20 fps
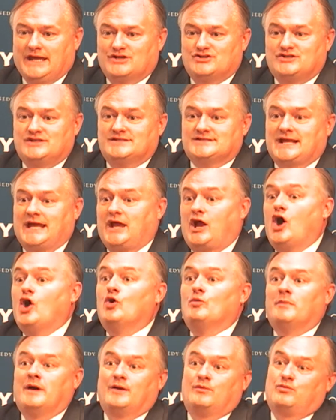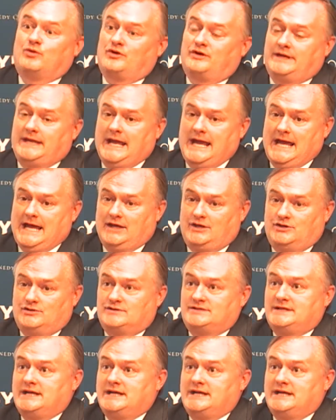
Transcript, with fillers: And she's like, oh my word, Dad, you're